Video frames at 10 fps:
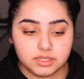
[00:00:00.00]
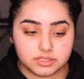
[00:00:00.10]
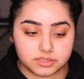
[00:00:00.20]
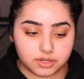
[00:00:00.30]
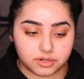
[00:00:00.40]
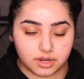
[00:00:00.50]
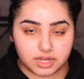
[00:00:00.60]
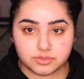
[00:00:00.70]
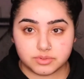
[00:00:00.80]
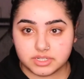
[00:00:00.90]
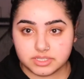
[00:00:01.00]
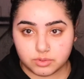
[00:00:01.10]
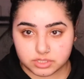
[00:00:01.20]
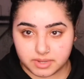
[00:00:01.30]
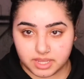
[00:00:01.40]
So I just wanted to
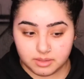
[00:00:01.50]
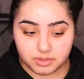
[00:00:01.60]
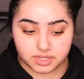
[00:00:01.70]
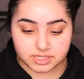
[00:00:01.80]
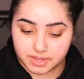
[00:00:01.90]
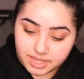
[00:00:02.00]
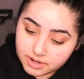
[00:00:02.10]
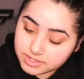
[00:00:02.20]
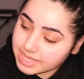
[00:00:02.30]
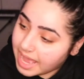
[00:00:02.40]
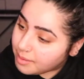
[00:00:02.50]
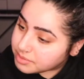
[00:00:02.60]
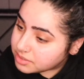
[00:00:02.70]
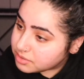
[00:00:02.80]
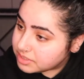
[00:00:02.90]
wash my hair because my hair is
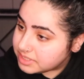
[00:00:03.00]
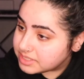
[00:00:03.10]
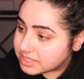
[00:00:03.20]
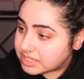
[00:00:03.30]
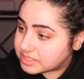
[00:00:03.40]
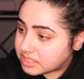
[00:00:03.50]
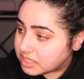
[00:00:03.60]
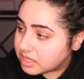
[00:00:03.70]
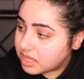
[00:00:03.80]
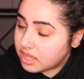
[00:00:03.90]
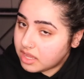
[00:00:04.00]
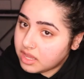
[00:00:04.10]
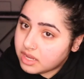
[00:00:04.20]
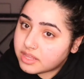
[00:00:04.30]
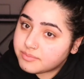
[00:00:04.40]
absolutely disgusting.
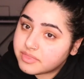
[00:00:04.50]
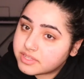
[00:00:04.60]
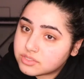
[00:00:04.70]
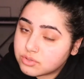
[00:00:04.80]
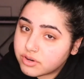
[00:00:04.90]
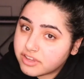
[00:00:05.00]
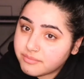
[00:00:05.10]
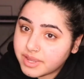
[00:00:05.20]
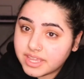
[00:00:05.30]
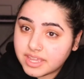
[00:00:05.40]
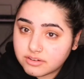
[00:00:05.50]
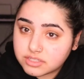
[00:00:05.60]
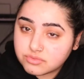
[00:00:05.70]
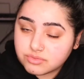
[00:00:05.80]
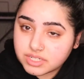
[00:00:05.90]
The story of my hair
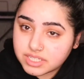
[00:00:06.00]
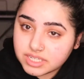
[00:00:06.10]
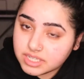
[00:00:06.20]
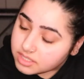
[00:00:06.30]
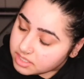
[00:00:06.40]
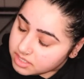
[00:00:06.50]
is really,